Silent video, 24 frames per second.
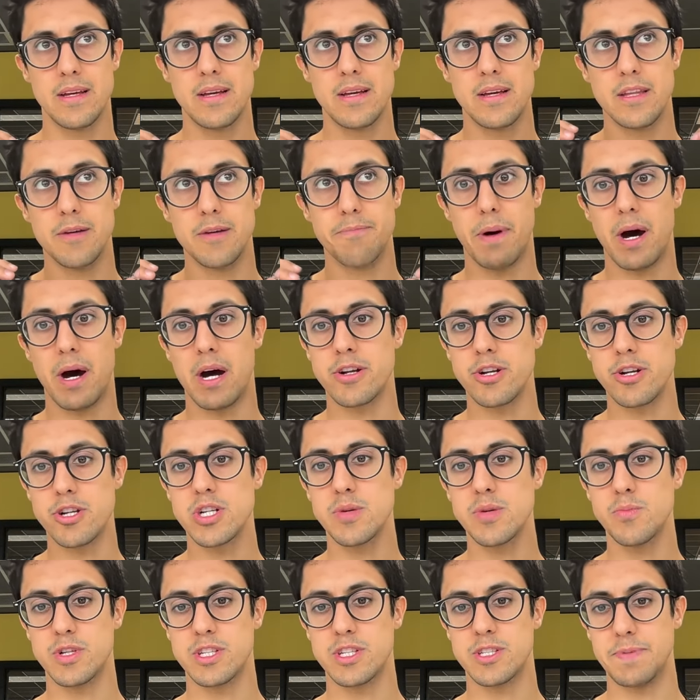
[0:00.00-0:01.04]
The
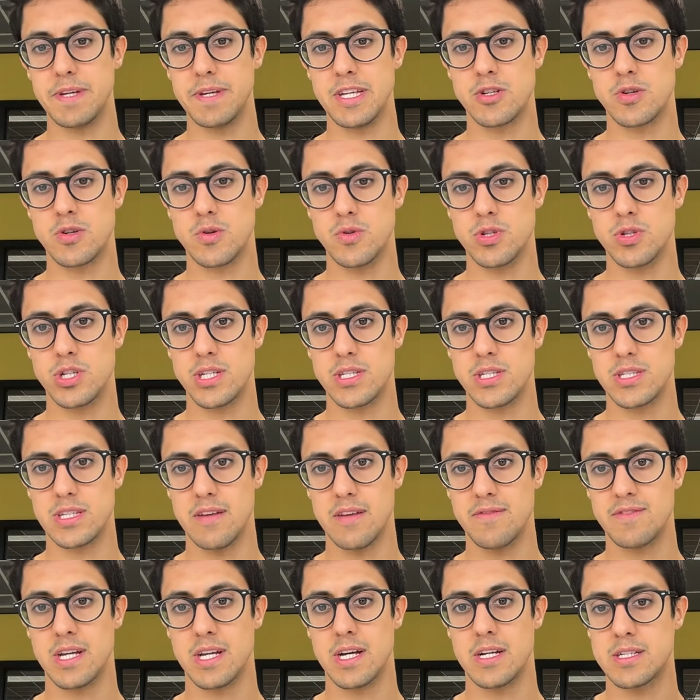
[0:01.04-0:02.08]
partnership with speech coaches
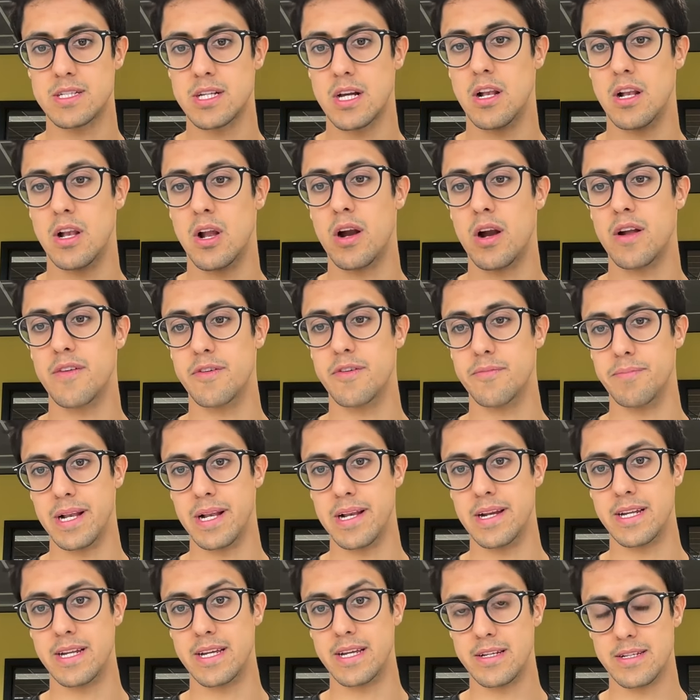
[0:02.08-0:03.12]
gives us a lot of
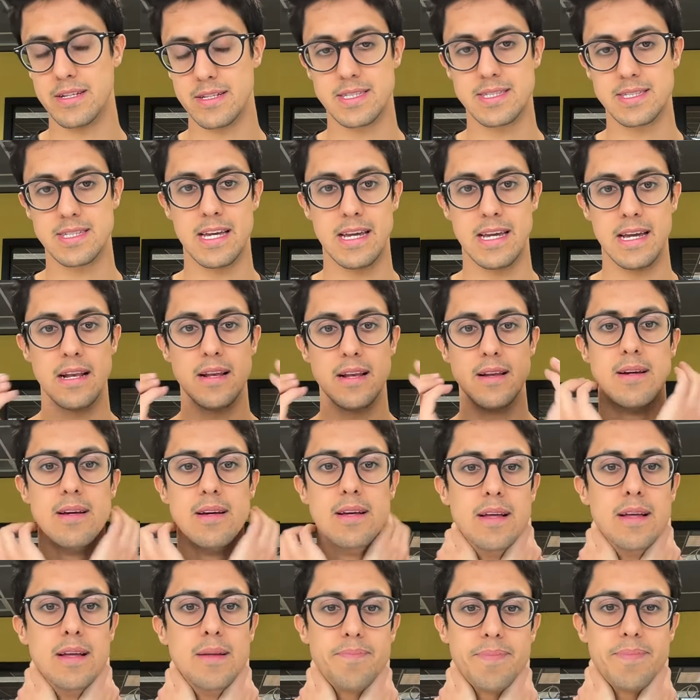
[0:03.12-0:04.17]
ability to scale.
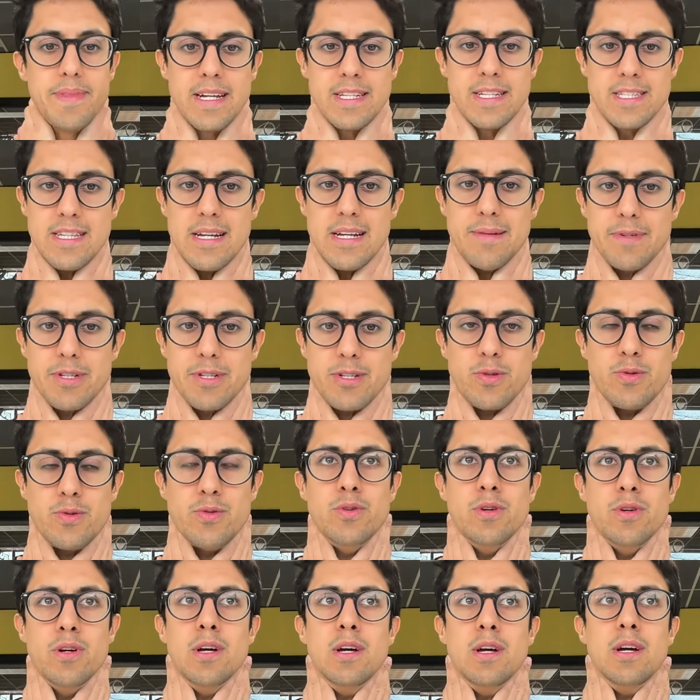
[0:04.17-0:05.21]
That's number two.
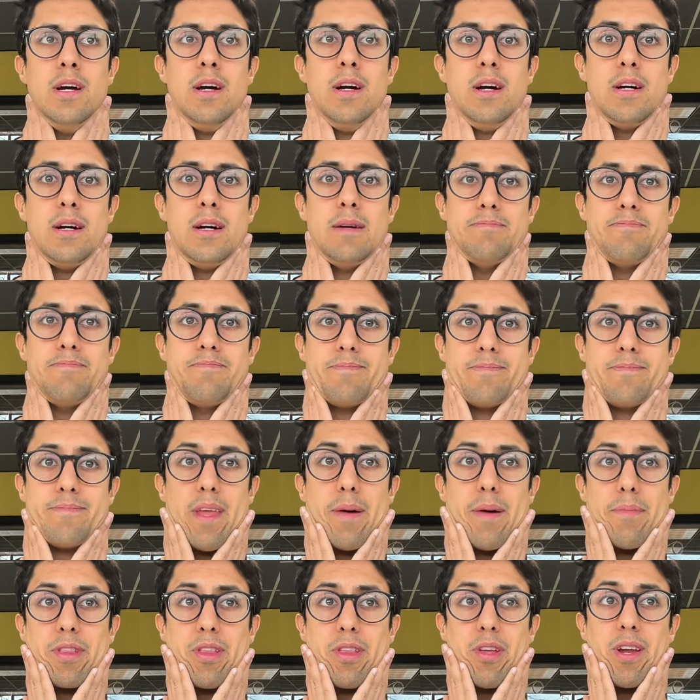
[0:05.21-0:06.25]
Um,
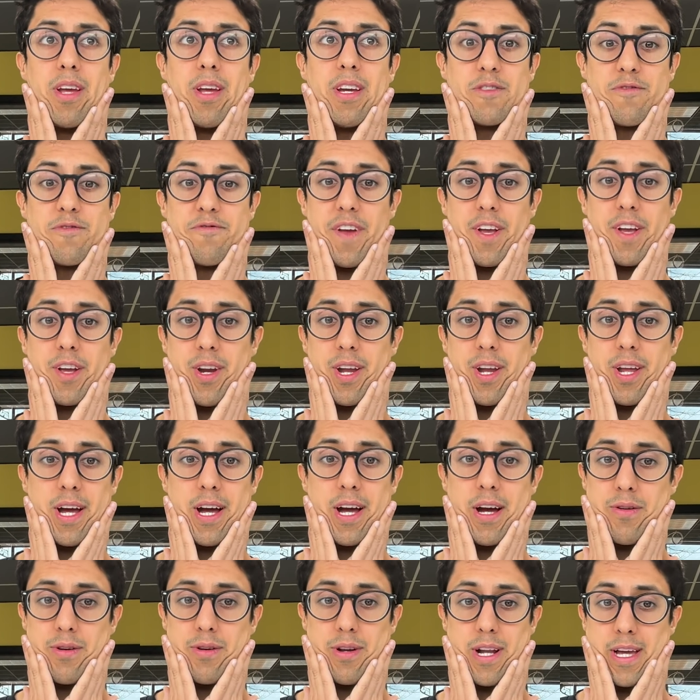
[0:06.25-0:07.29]
number three is figuring
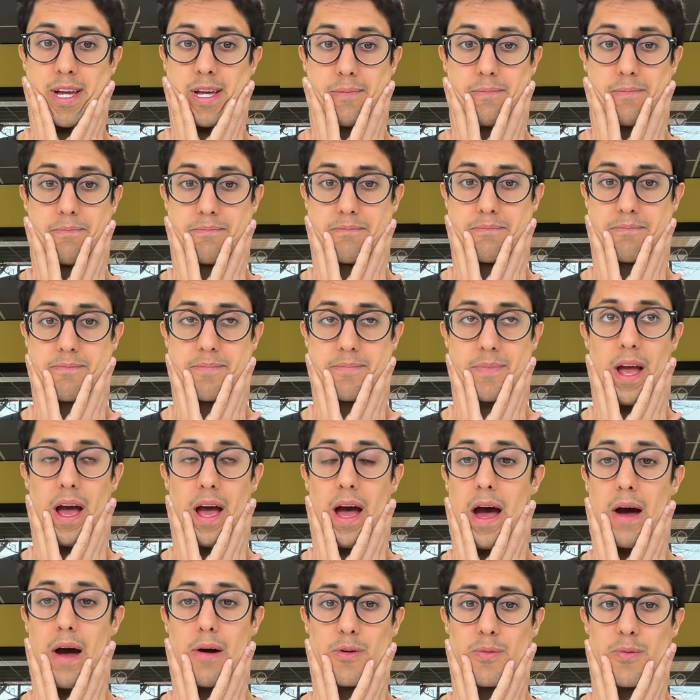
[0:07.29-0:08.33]
out like
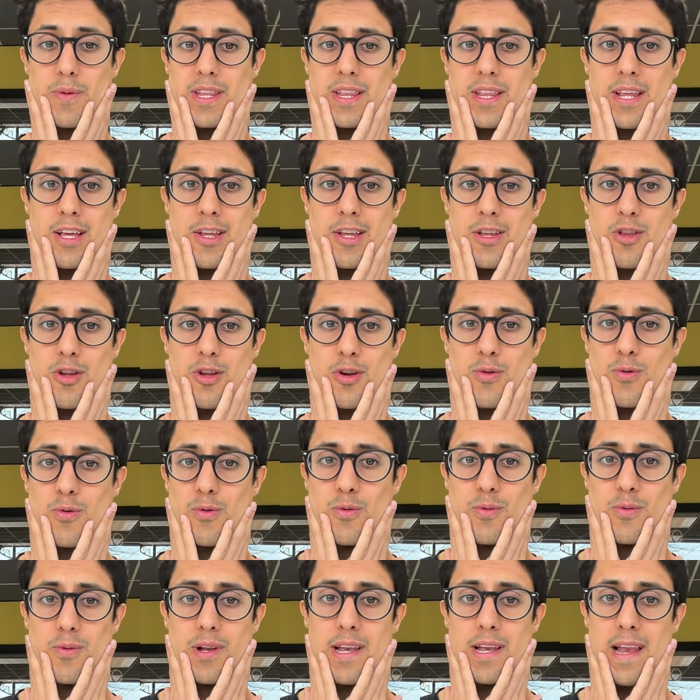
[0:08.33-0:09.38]
how do we think
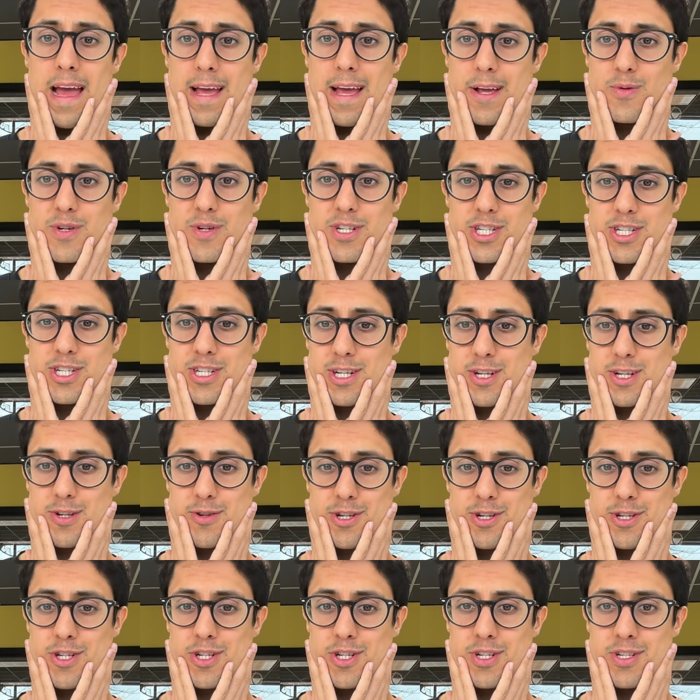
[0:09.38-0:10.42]
through language
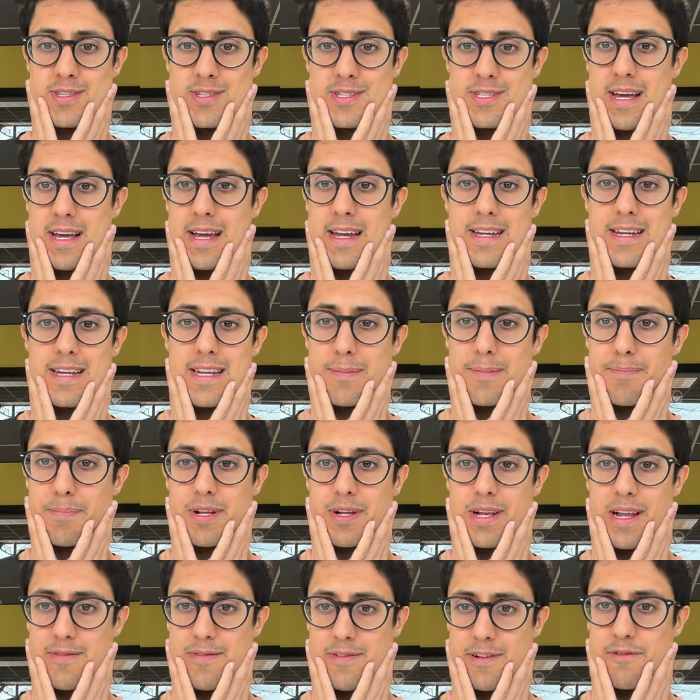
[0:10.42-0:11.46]
integrations and deeper
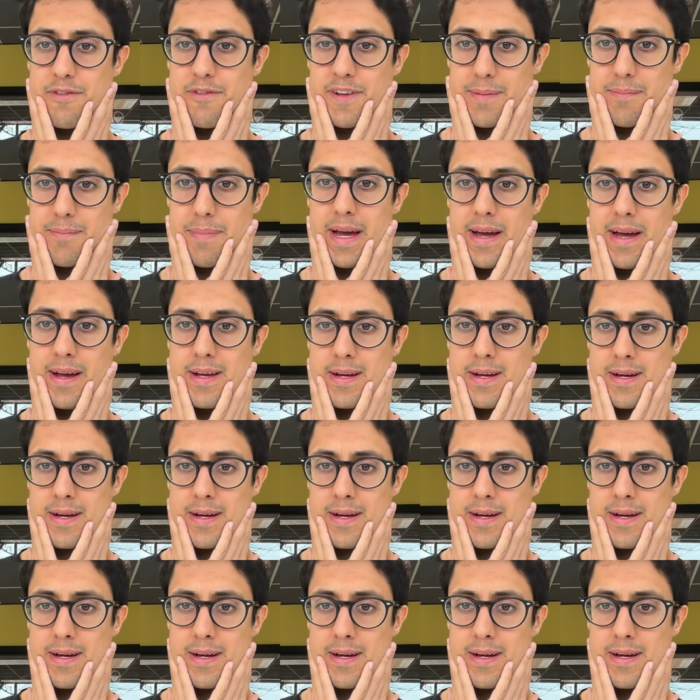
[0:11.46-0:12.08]
level feedback.